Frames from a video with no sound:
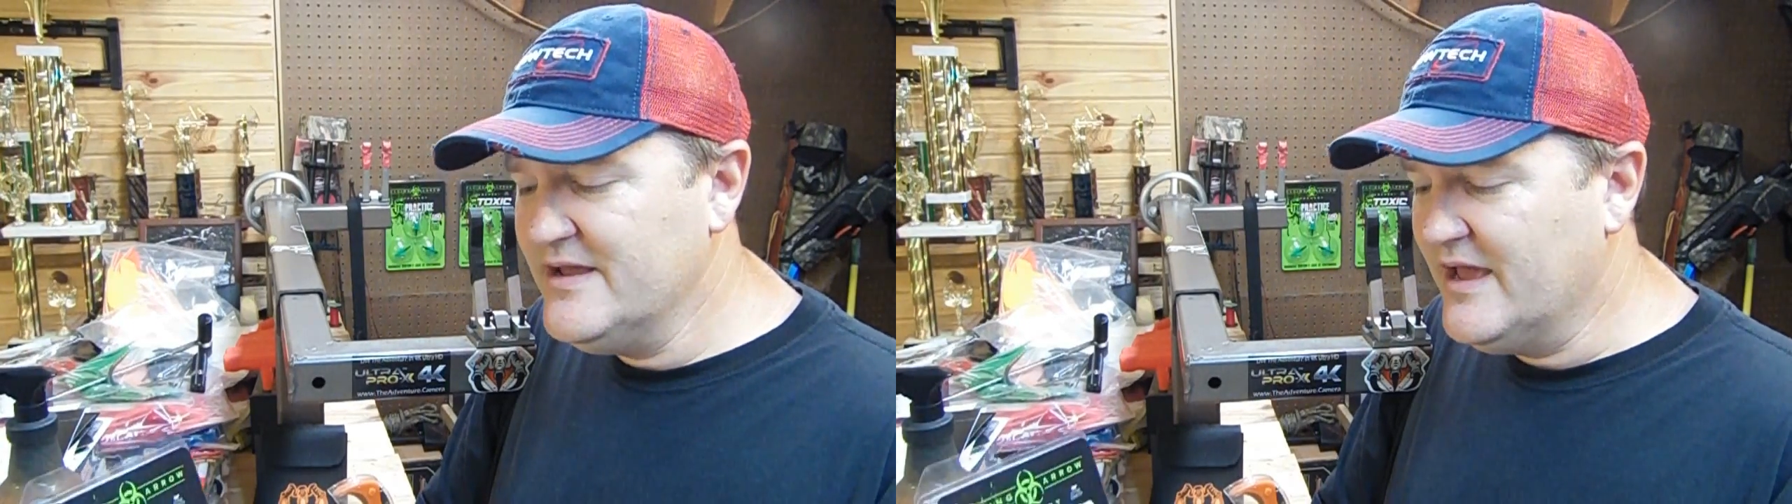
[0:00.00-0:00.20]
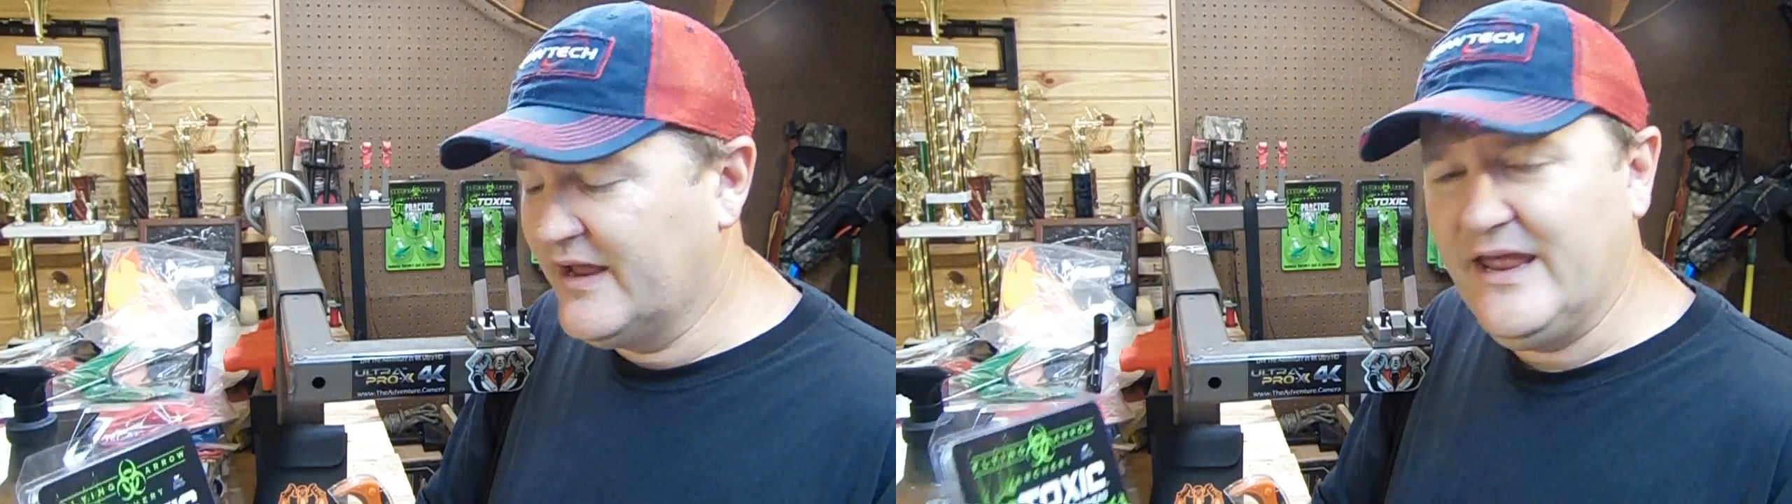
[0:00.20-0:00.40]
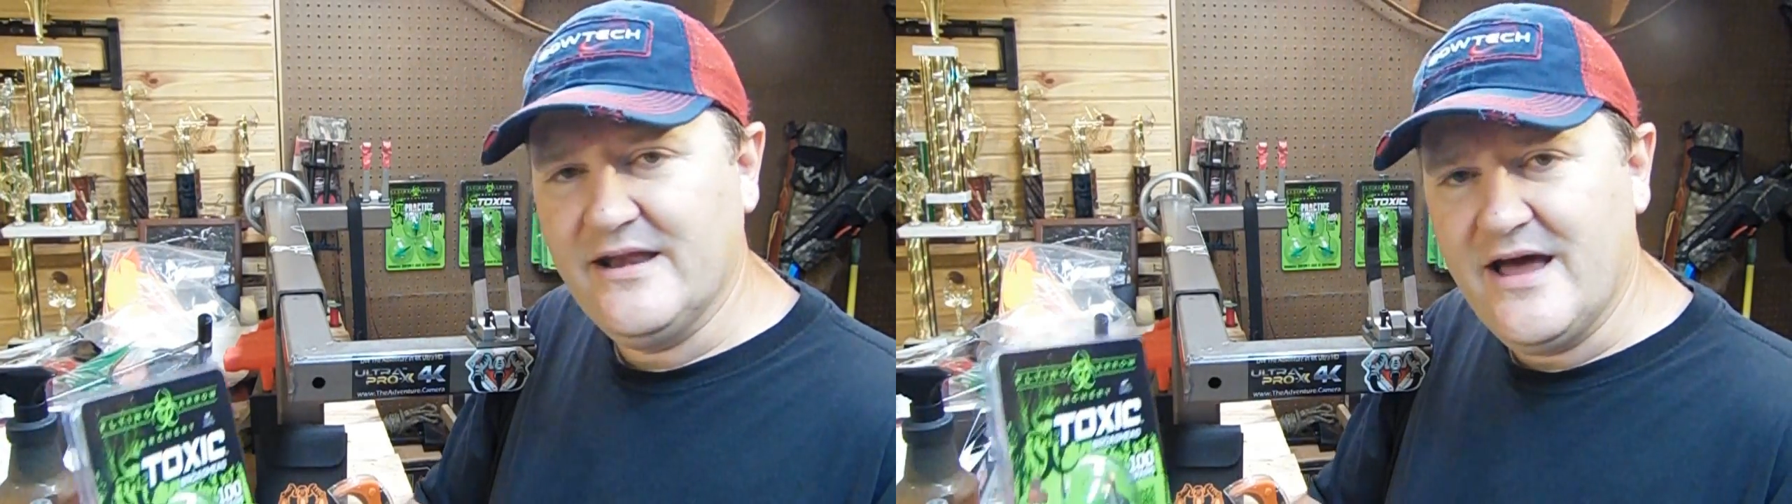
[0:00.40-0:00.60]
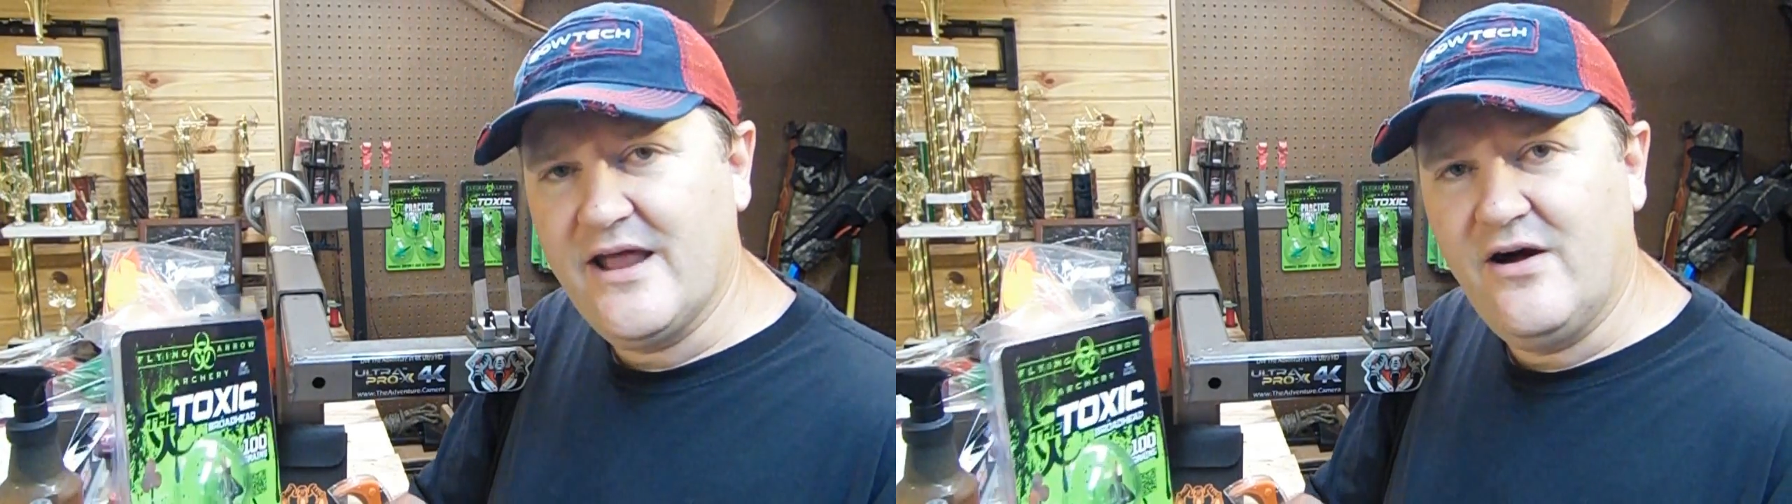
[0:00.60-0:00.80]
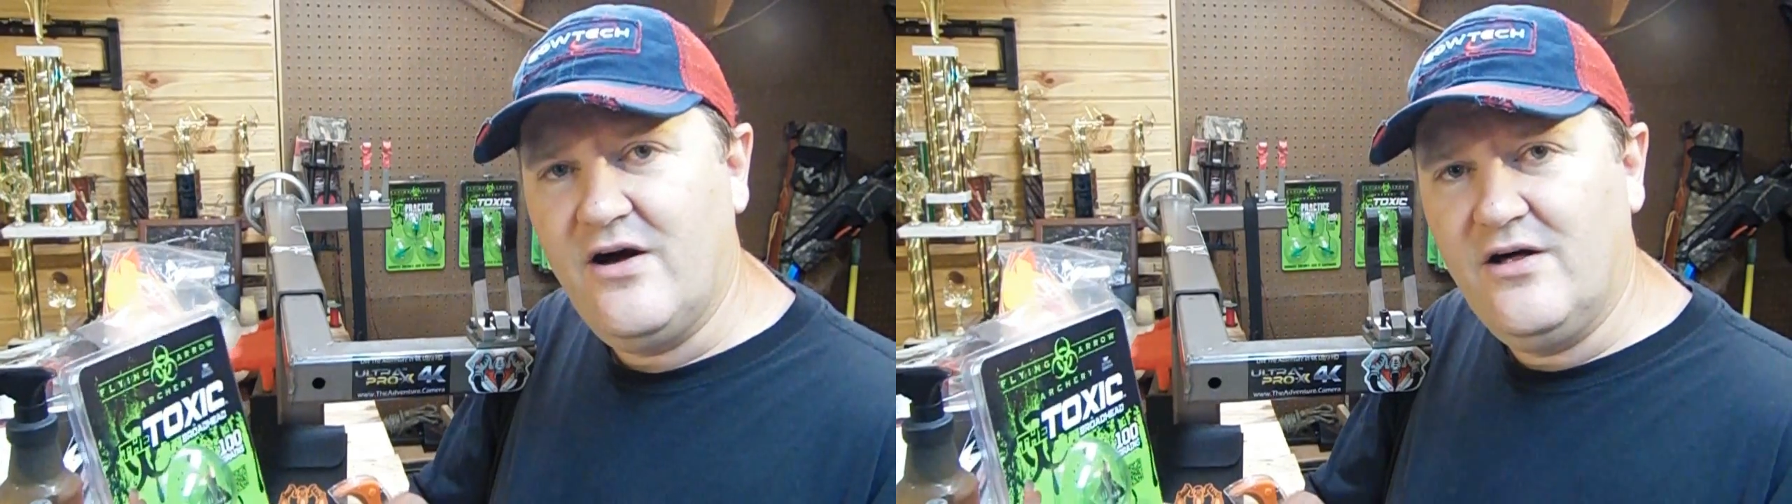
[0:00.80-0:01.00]
Again, not
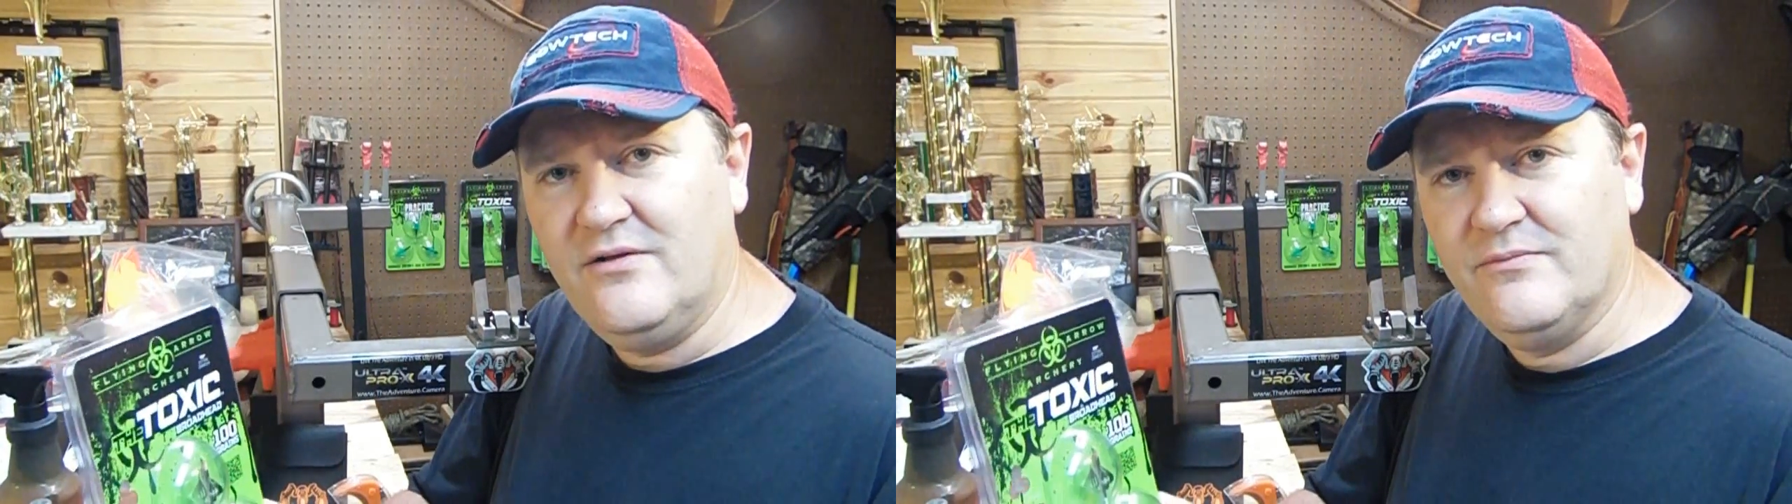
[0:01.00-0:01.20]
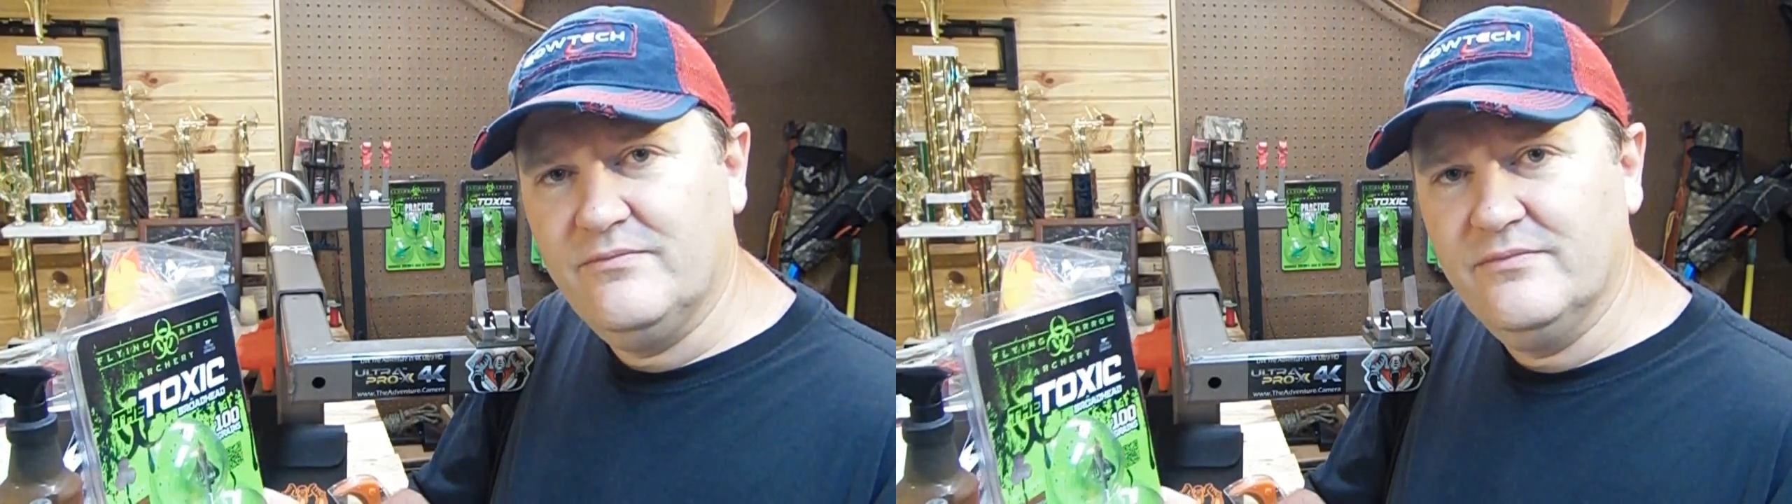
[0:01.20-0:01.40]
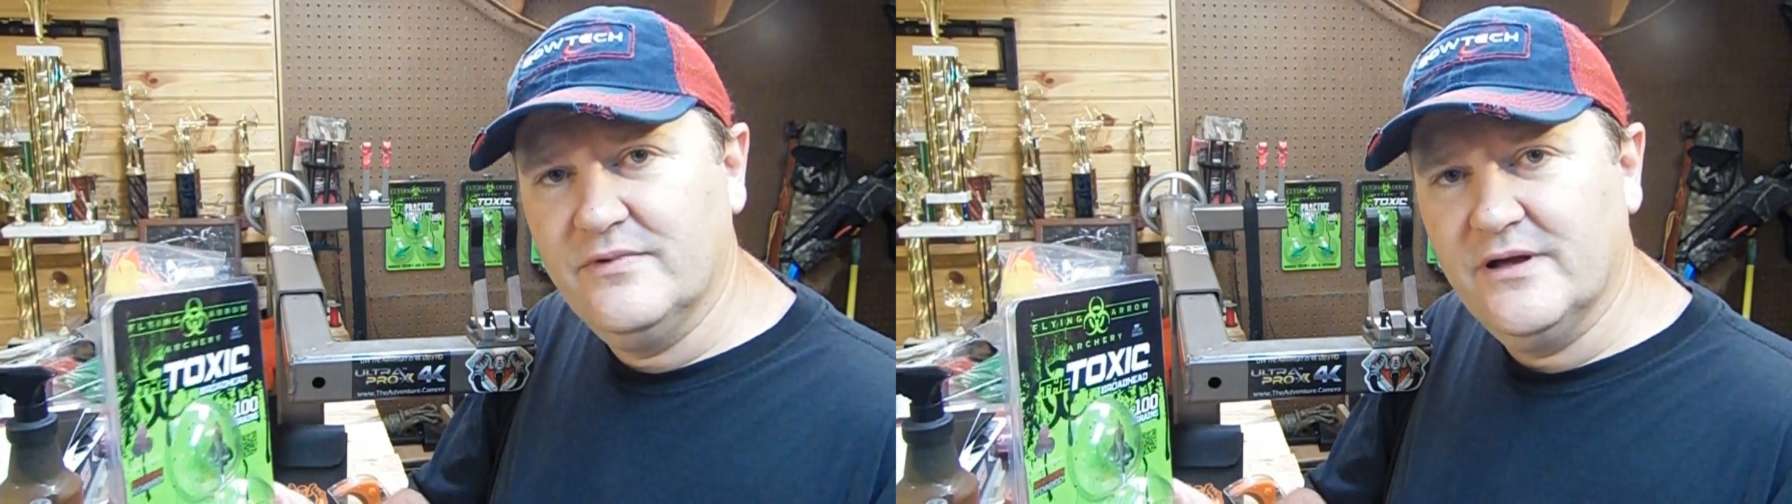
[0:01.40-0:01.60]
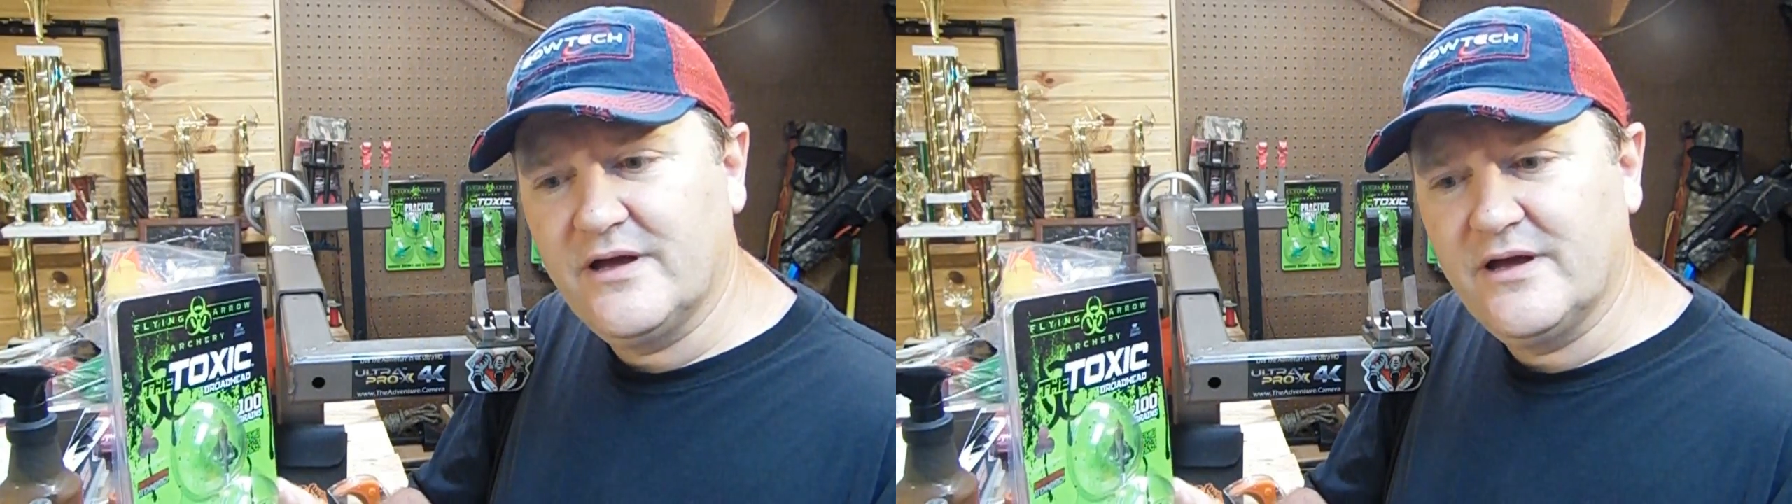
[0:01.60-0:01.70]
all uh,